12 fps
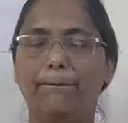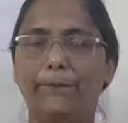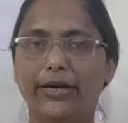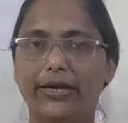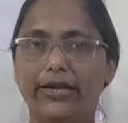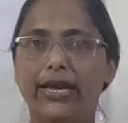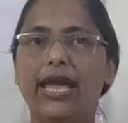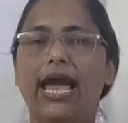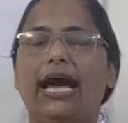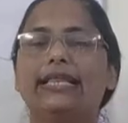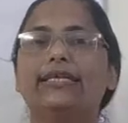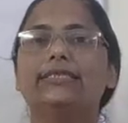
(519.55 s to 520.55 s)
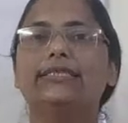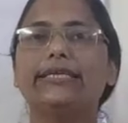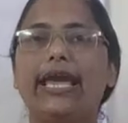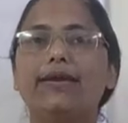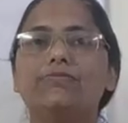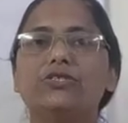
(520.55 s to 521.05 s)
But at the
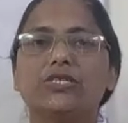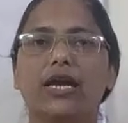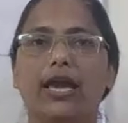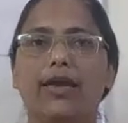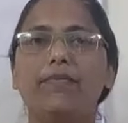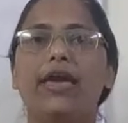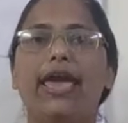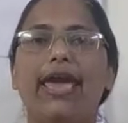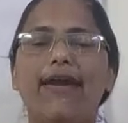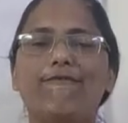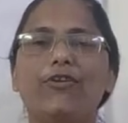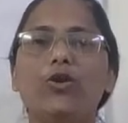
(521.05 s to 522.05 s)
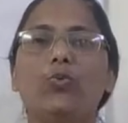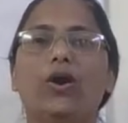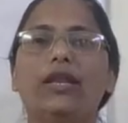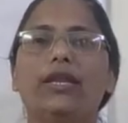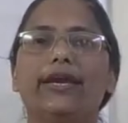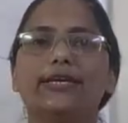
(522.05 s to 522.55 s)
same time,
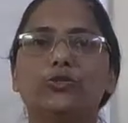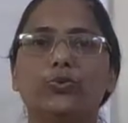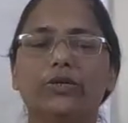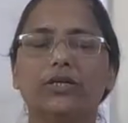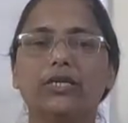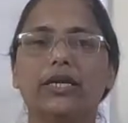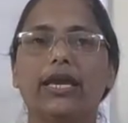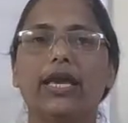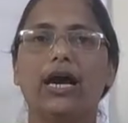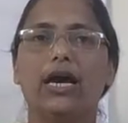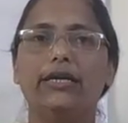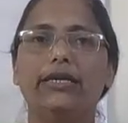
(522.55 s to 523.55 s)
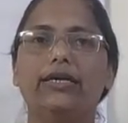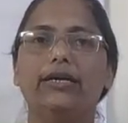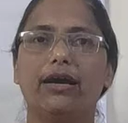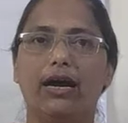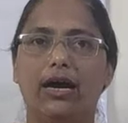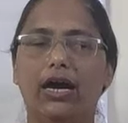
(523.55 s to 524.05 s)
everyone is working
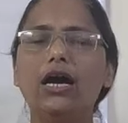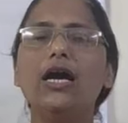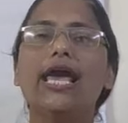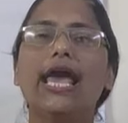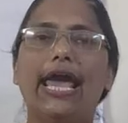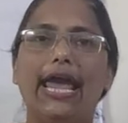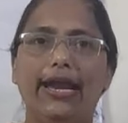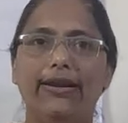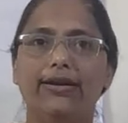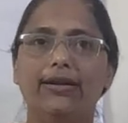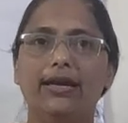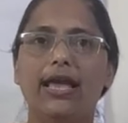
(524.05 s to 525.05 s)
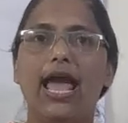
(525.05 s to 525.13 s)
under a head,